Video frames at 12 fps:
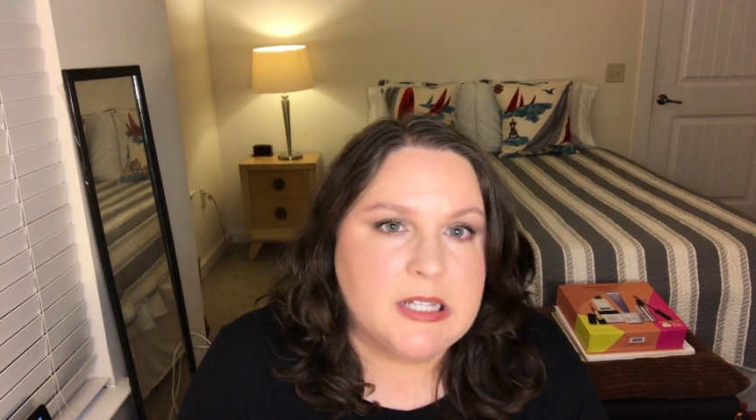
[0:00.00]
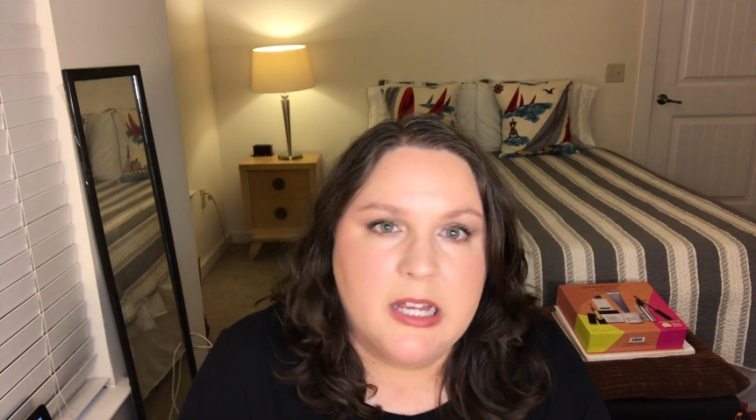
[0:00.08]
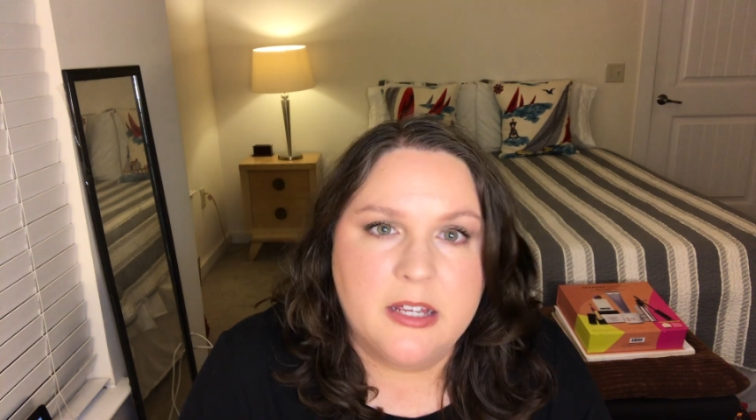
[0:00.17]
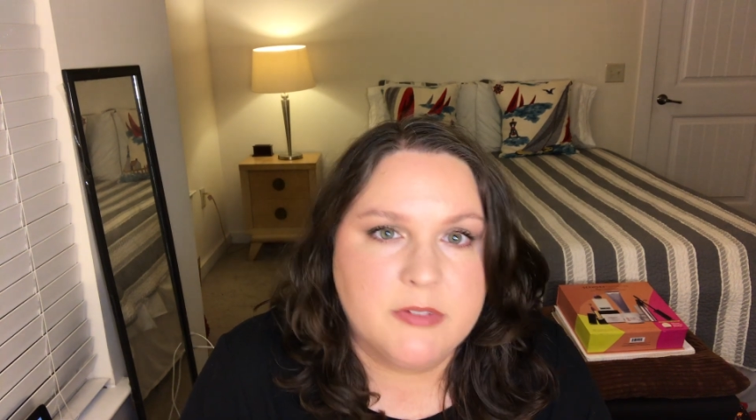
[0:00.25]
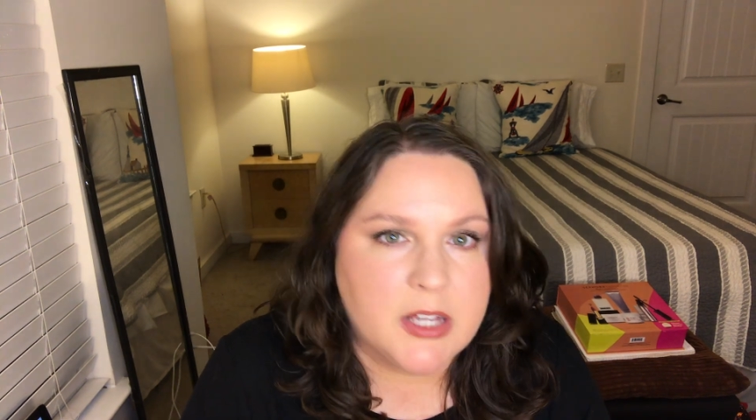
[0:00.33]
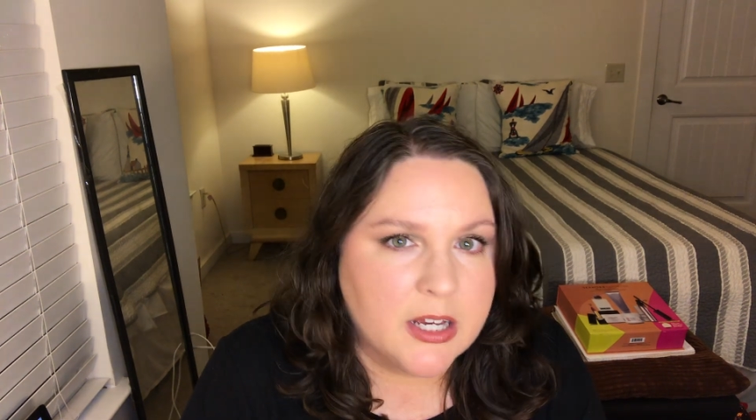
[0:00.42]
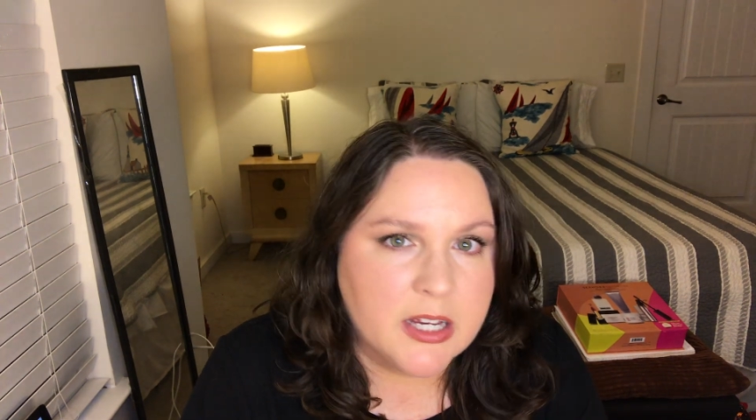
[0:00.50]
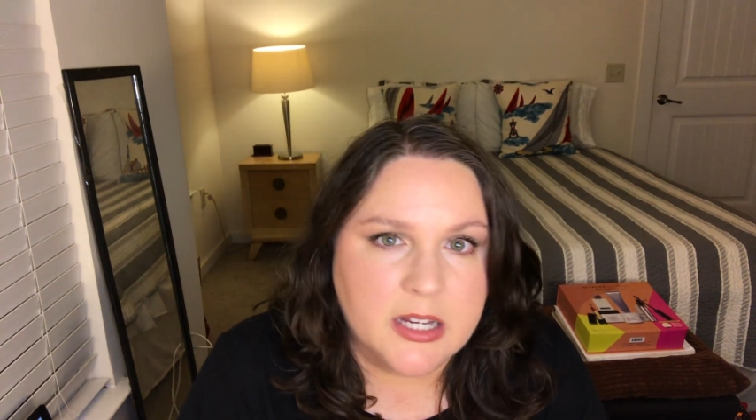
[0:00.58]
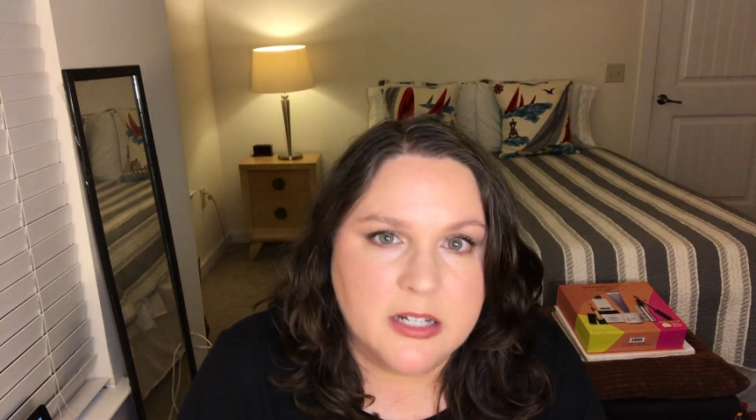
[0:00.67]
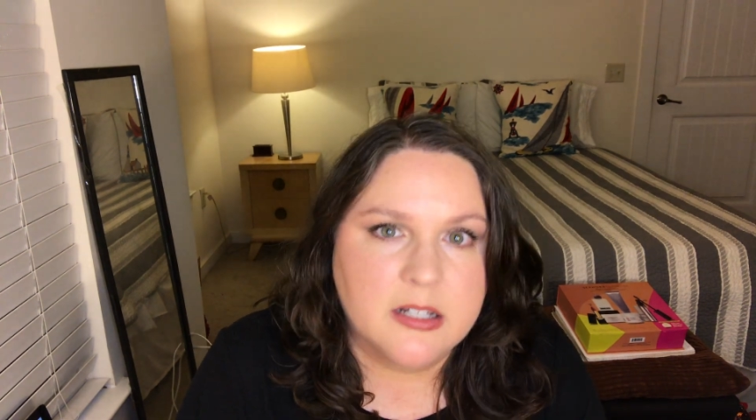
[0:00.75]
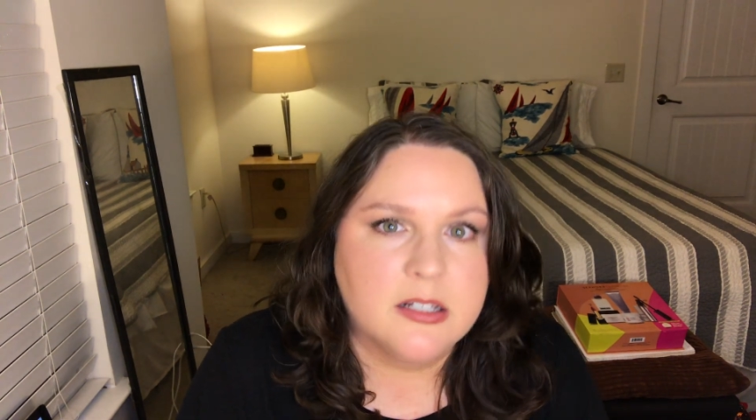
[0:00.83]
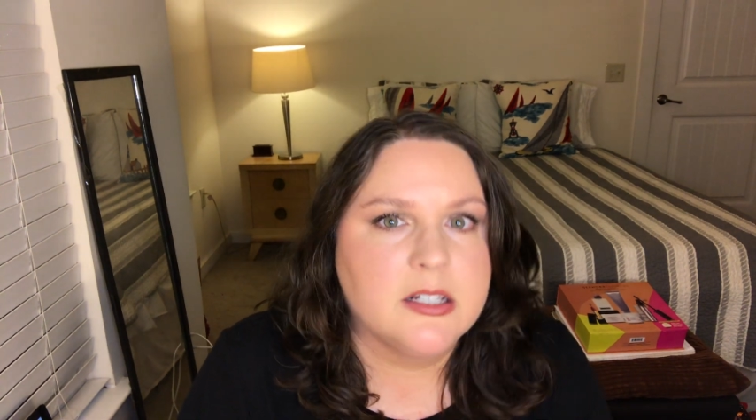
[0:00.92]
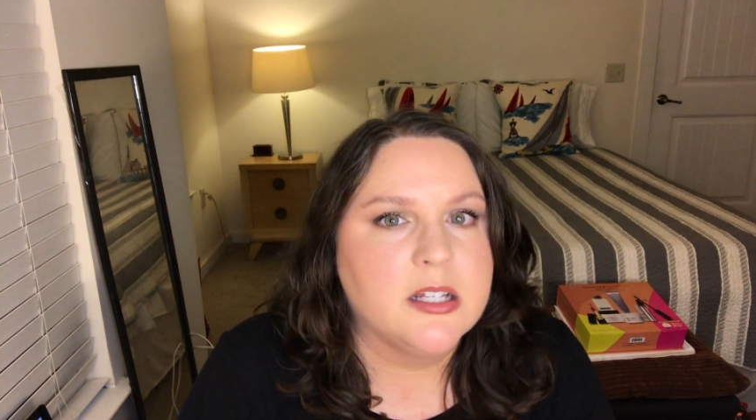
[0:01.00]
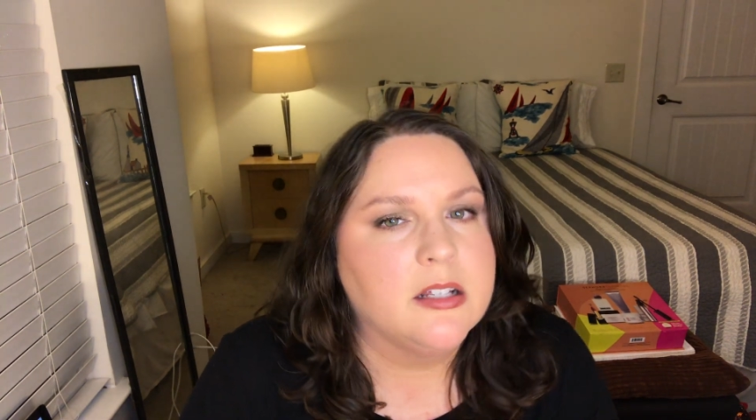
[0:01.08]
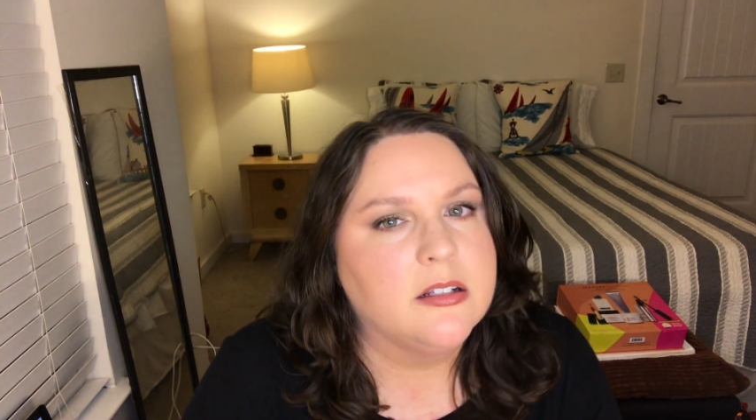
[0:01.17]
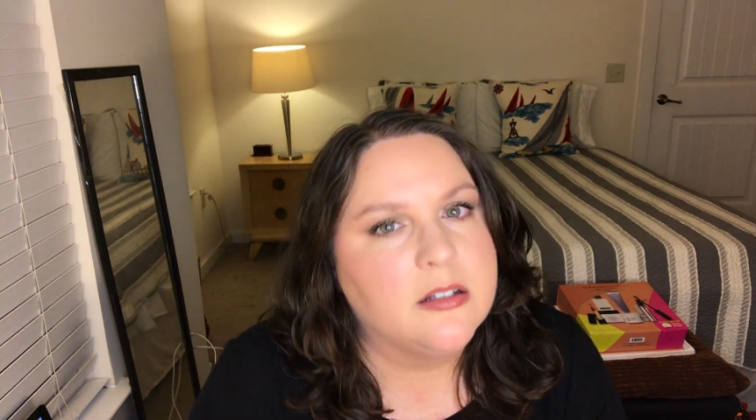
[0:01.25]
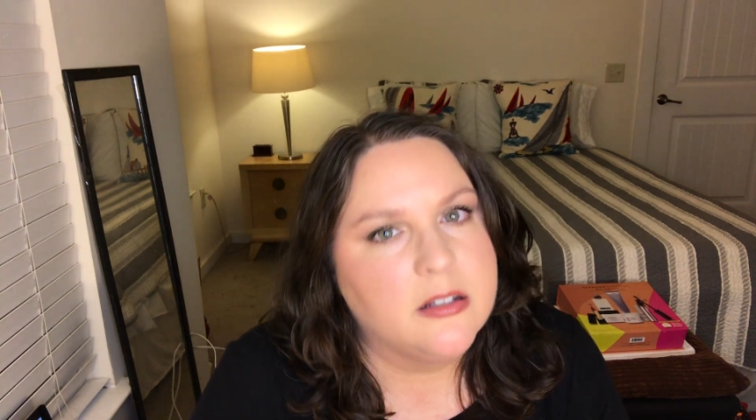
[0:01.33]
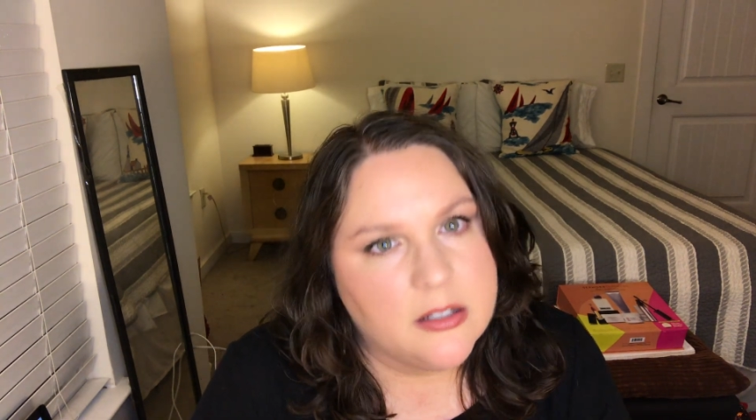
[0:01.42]
I've got
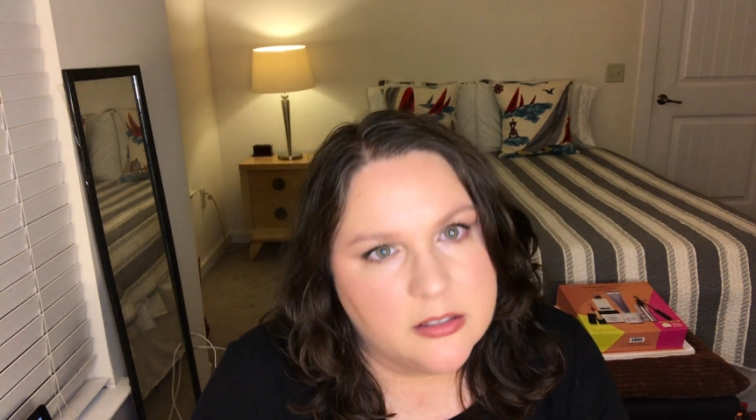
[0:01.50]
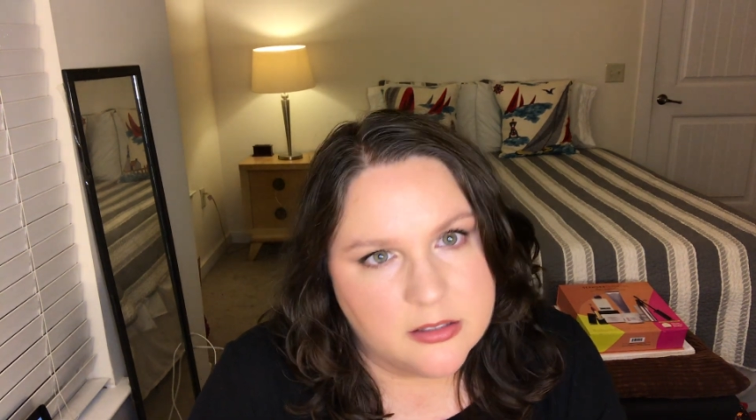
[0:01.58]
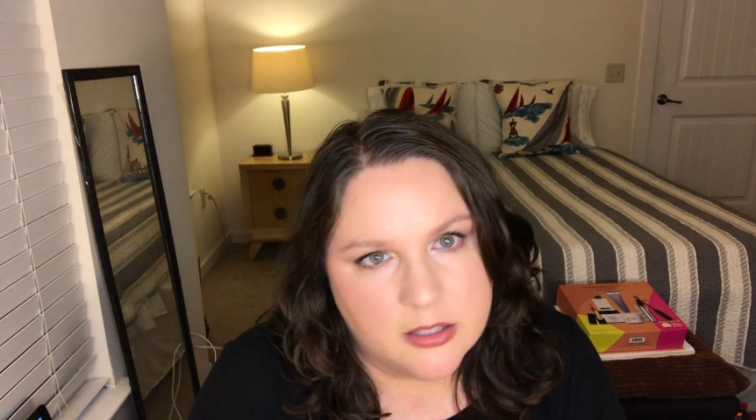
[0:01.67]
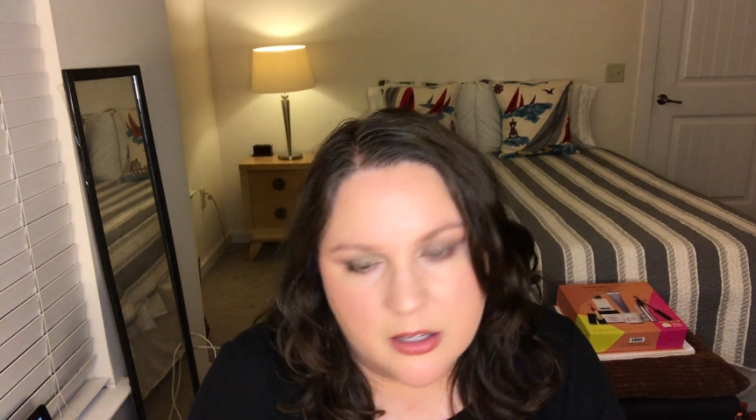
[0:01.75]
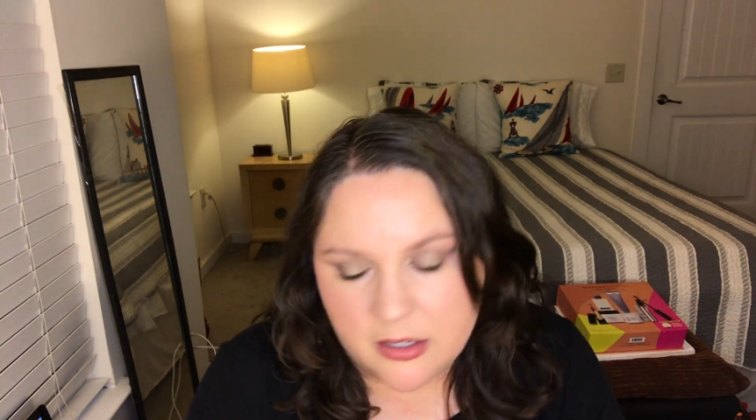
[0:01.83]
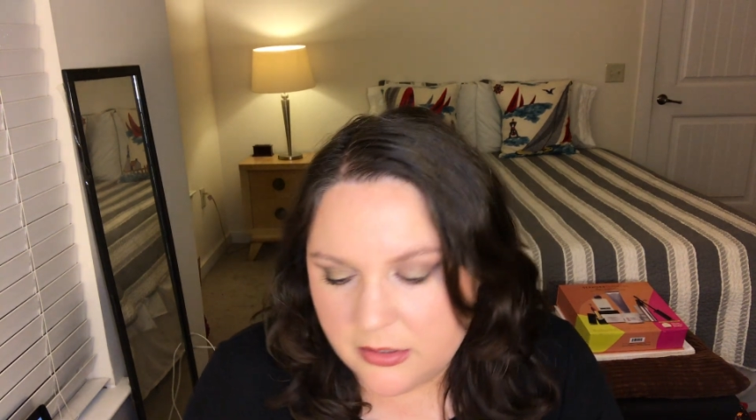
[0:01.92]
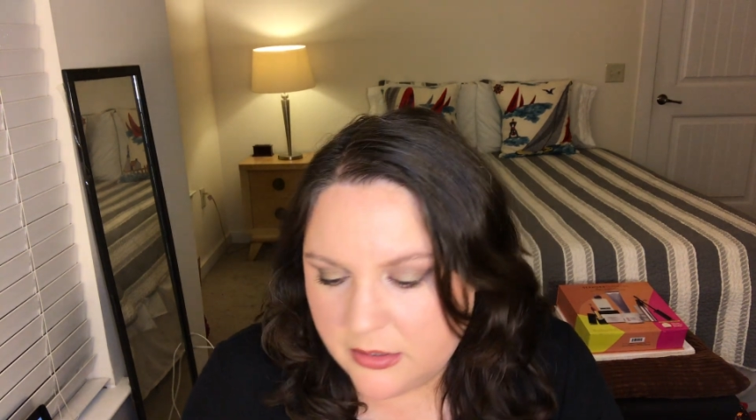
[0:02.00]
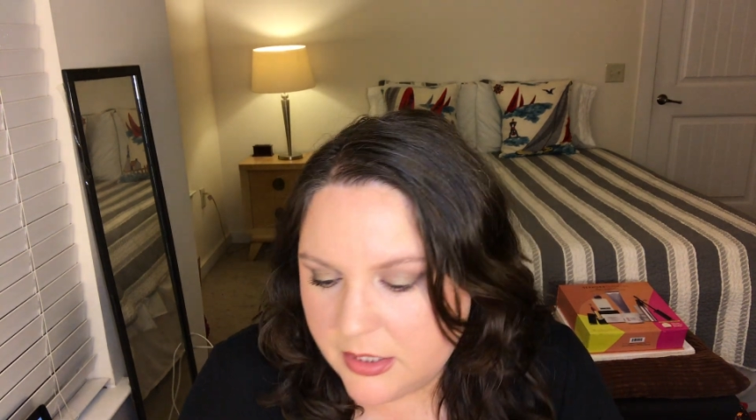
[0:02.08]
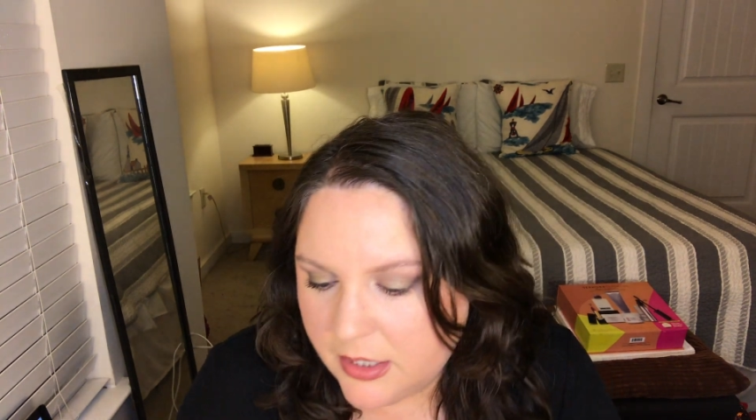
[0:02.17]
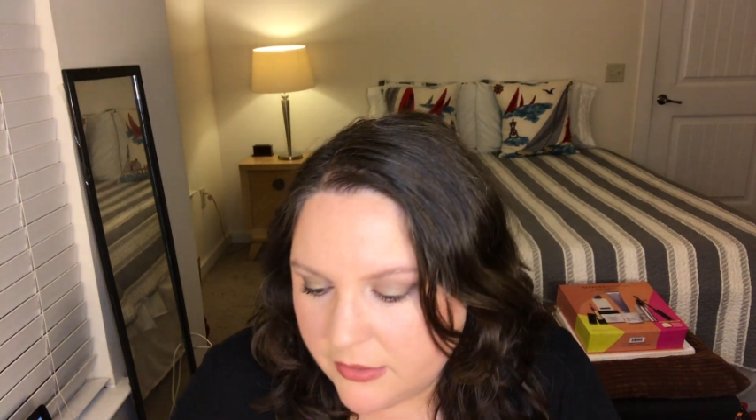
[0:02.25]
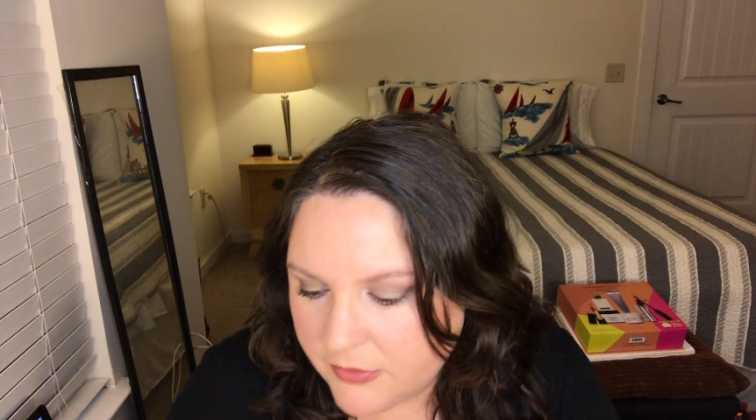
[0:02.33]
a lot.